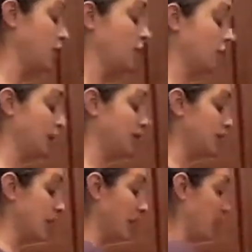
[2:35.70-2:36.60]
We're going to
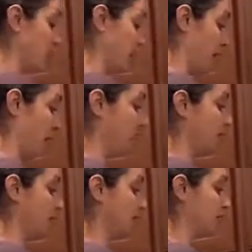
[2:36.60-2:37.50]
top
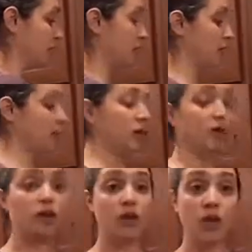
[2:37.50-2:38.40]
that
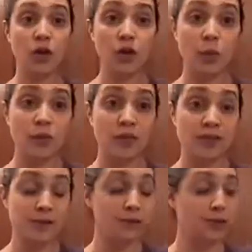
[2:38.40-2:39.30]
with
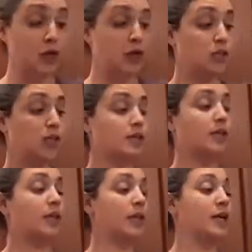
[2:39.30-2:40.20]
some
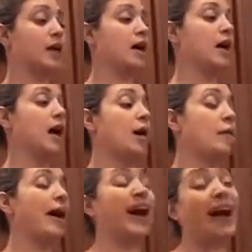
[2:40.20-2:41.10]
bitters.
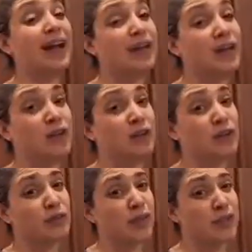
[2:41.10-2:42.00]

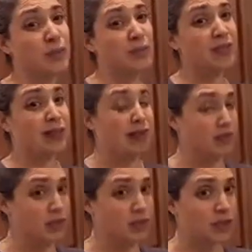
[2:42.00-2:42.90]
The recipe that I
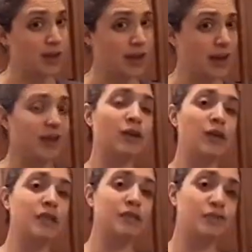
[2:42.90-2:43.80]
originally had
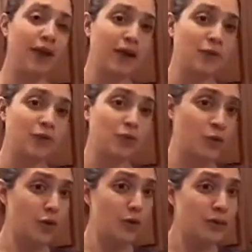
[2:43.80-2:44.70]
called for
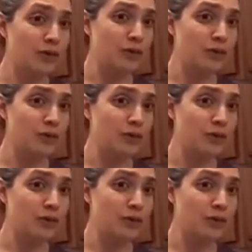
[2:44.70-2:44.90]
Angostura